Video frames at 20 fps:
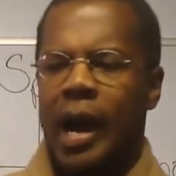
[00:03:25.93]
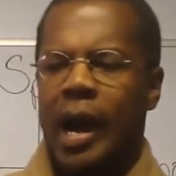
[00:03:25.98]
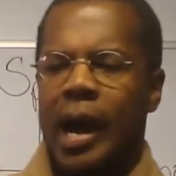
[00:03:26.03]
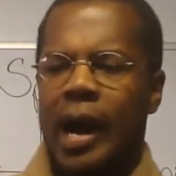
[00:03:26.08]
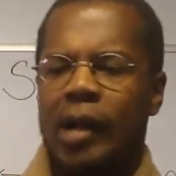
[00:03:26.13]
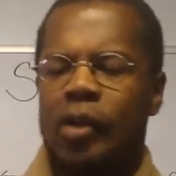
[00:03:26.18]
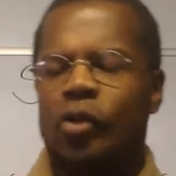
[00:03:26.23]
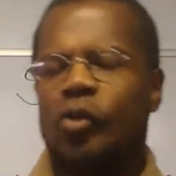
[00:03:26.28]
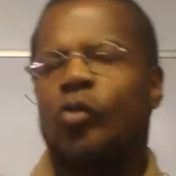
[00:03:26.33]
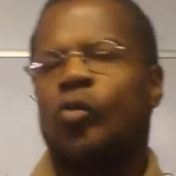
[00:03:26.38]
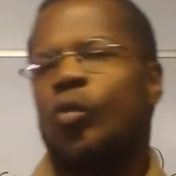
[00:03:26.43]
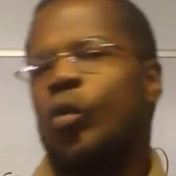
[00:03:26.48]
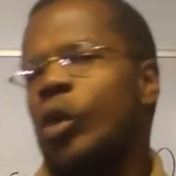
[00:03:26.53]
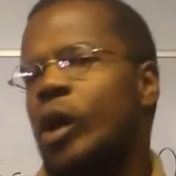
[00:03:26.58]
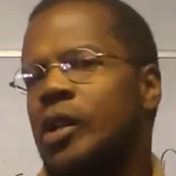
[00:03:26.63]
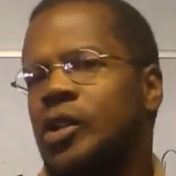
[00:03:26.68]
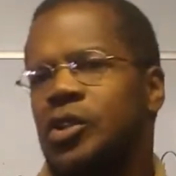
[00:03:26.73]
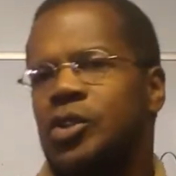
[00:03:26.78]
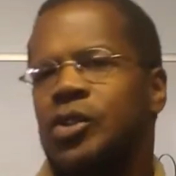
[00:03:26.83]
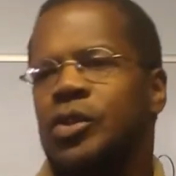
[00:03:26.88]
I don't
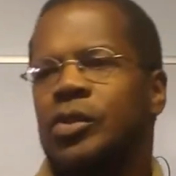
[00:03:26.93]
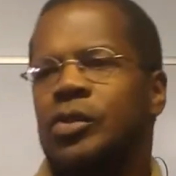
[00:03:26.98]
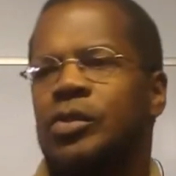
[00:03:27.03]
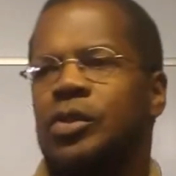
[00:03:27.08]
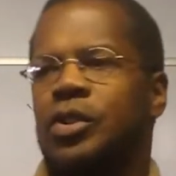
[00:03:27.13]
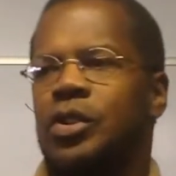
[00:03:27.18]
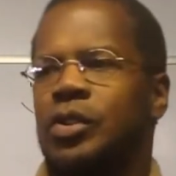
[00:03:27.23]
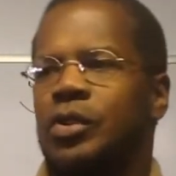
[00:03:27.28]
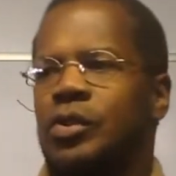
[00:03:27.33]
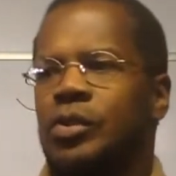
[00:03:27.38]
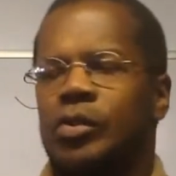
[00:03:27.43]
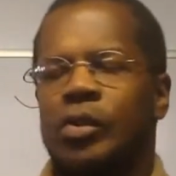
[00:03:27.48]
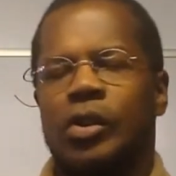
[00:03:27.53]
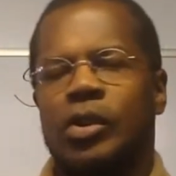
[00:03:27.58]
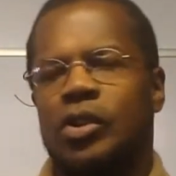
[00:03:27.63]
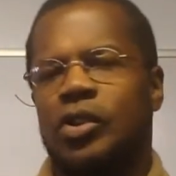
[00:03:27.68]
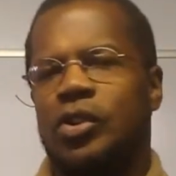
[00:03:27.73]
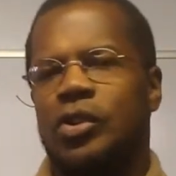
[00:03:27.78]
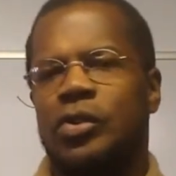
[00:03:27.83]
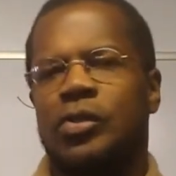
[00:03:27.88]
want you to
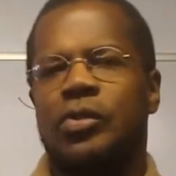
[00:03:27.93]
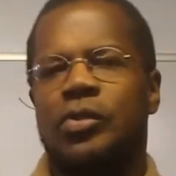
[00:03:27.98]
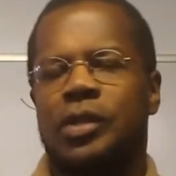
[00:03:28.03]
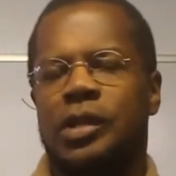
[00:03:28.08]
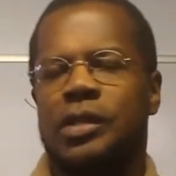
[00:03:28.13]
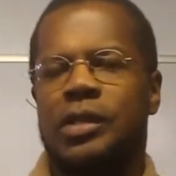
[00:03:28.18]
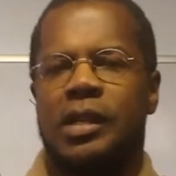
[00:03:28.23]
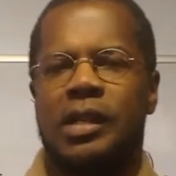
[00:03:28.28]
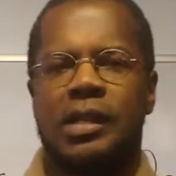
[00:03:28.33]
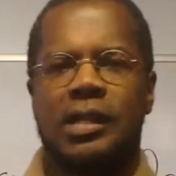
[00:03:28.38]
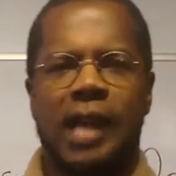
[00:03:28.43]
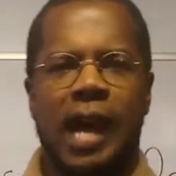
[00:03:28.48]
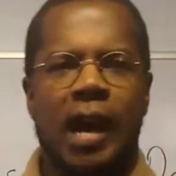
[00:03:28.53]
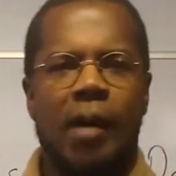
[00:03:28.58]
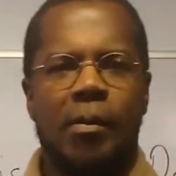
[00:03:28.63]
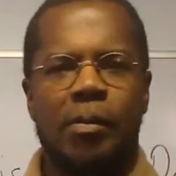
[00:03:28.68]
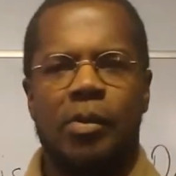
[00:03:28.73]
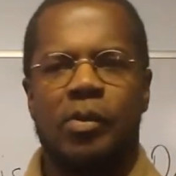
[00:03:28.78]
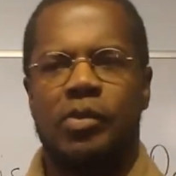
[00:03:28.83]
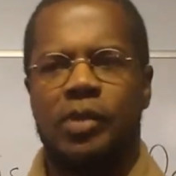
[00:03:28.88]
use these
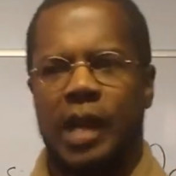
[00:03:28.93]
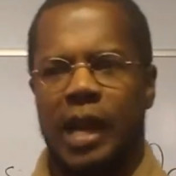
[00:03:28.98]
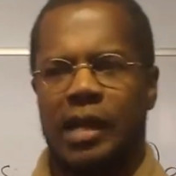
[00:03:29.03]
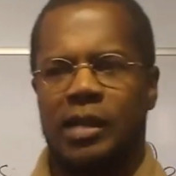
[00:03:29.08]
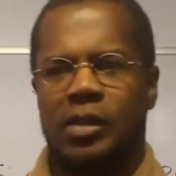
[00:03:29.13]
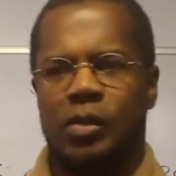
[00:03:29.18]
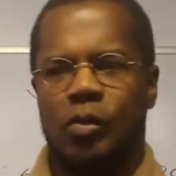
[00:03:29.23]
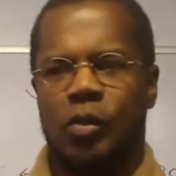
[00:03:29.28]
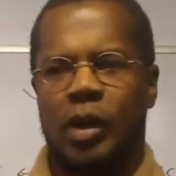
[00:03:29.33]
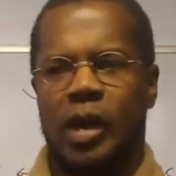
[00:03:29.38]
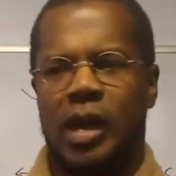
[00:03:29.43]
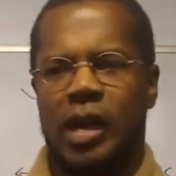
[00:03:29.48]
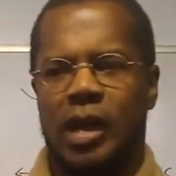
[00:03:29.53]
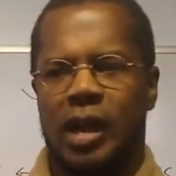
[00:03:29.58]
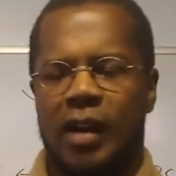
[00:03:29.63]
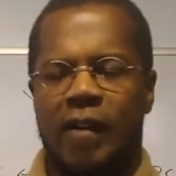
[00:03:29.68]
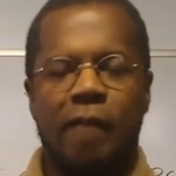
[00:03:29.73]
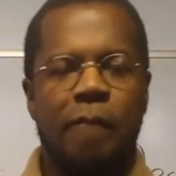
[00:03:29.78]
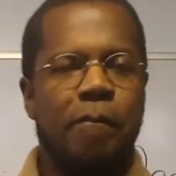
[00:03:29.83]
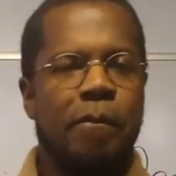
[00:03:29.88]
examples as a way
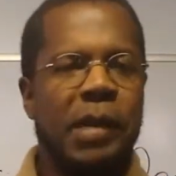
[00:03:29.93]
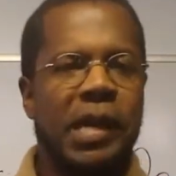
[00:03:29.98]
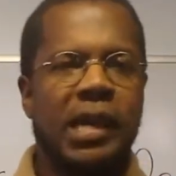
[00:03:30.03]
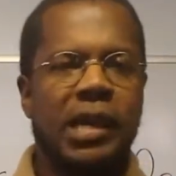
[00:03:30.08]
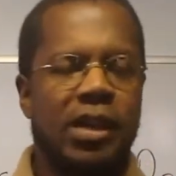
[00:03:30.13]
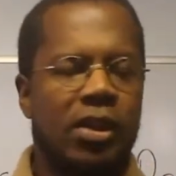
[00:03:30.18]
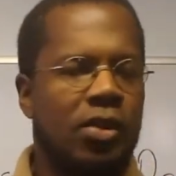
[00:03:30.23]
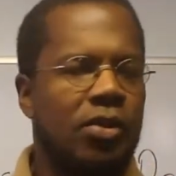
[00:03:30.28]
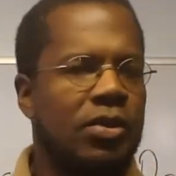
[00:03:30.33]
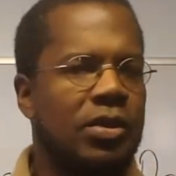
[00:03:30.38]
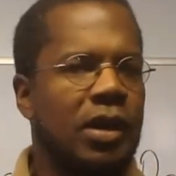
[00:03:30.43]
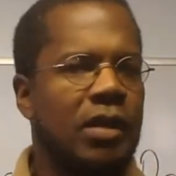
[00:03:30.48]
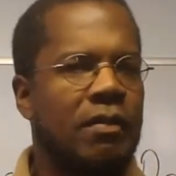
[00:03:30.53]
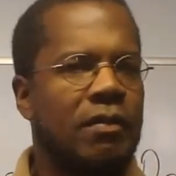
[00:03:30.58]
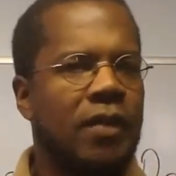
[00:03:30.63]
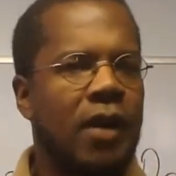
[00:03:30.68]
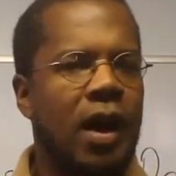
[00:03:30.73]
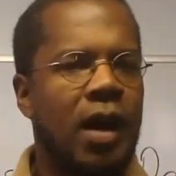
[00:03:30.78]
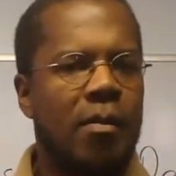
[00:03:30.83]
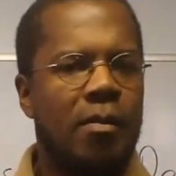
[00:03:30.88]
of beating
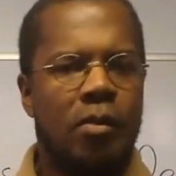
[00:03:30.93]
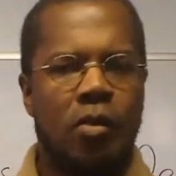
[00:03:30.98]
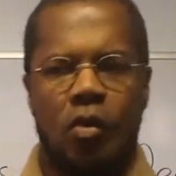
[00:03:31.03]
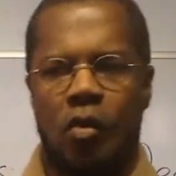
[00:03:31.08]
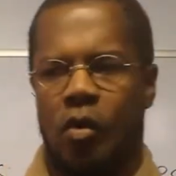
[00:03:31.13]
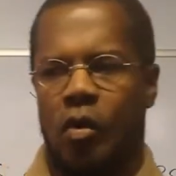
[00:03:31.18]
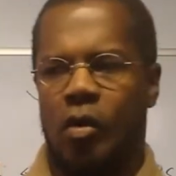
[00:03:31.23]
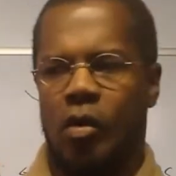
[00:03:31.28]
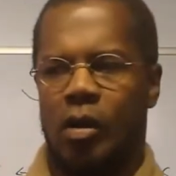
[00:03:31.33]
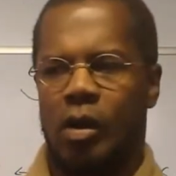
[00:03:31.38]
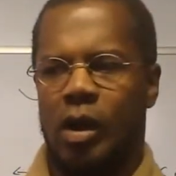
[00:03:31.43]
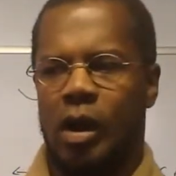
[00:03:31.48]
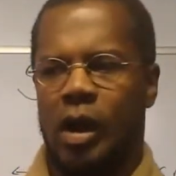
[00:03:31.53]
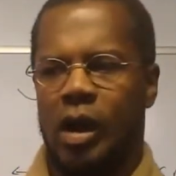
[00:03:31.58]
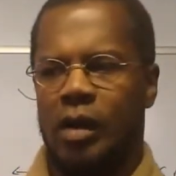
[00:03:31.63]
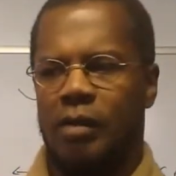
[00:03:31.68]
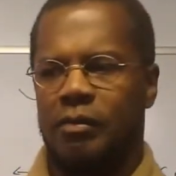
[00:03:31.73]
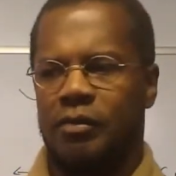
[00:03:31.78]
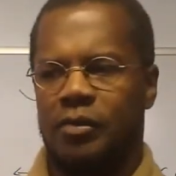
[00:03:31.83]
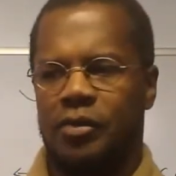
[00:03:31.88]
yourself up or
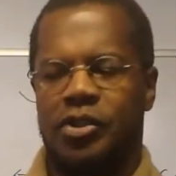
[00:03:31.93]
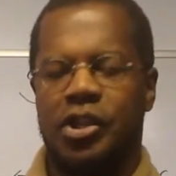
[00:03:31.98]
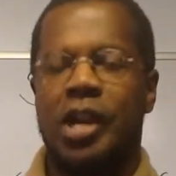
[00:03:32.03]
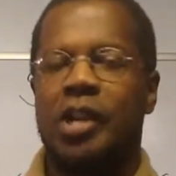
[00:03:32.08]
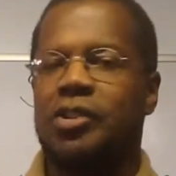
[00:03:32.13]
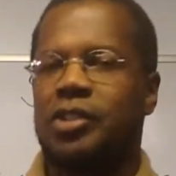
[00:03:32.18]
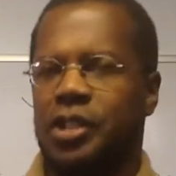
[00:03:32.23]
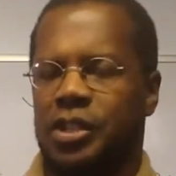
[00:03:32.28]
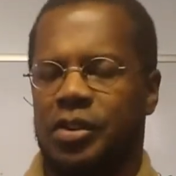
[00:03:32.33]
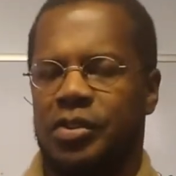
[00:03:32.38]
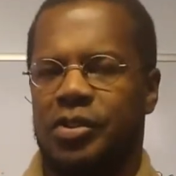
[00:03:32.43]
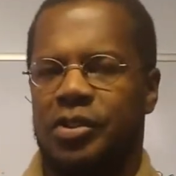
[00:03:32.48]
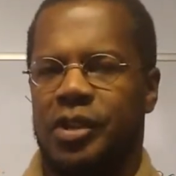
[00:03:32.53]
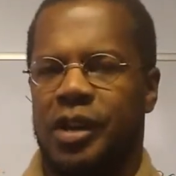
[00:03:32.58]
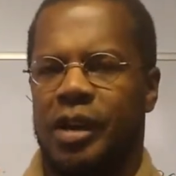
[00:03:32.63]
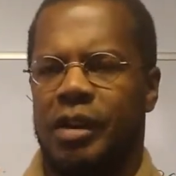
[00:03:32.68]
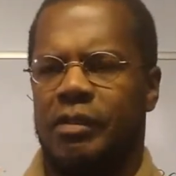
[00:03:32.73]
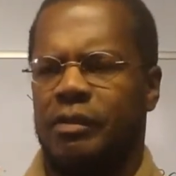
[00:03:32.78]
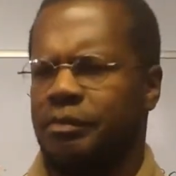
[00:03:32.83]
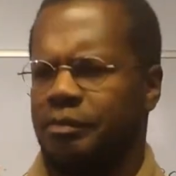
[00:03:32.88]
of judging
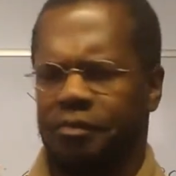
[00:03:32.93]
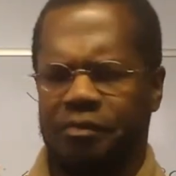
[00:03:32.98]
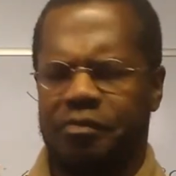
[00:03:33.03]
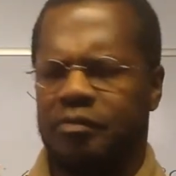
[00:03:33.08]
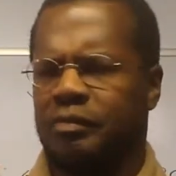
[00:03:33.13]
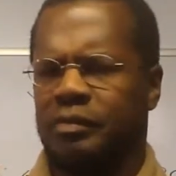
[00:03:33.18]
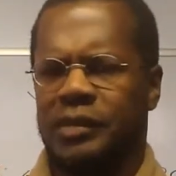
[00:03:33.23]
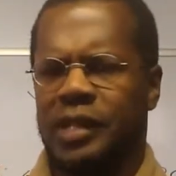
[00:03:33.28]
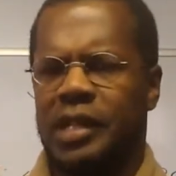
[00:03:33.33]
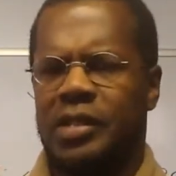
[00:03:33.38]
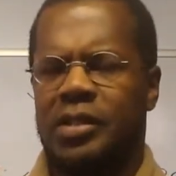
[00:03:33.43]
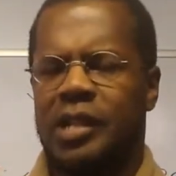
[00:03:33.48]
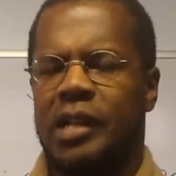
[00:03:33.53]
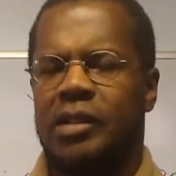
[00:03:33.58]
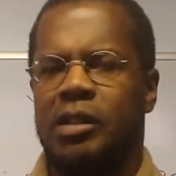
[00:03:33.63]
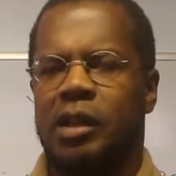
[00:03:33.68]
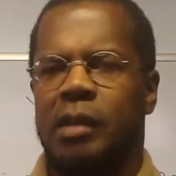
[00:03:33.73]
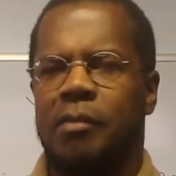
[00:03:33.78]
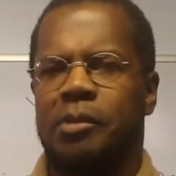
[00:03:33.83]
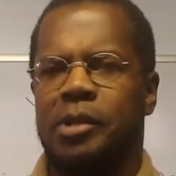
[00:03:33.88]
yourself. That's
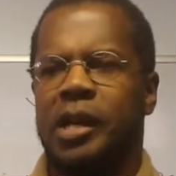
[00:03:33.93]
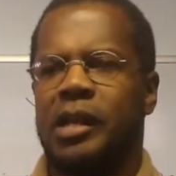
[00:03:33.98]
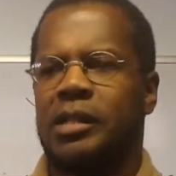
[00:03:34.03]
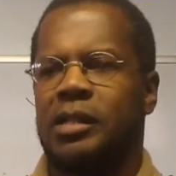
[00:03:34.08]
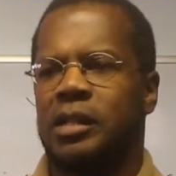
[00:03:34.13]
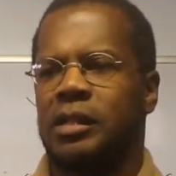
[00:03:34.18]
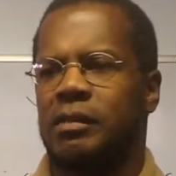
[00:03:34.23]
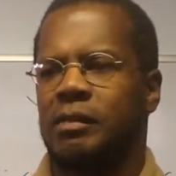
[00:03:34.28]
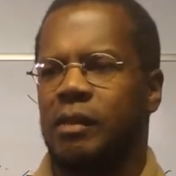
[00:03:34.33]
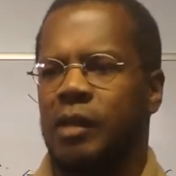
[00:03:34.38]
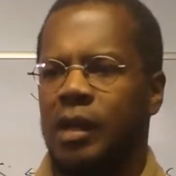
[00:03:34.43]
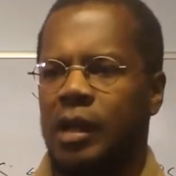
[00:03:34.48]
not the objective.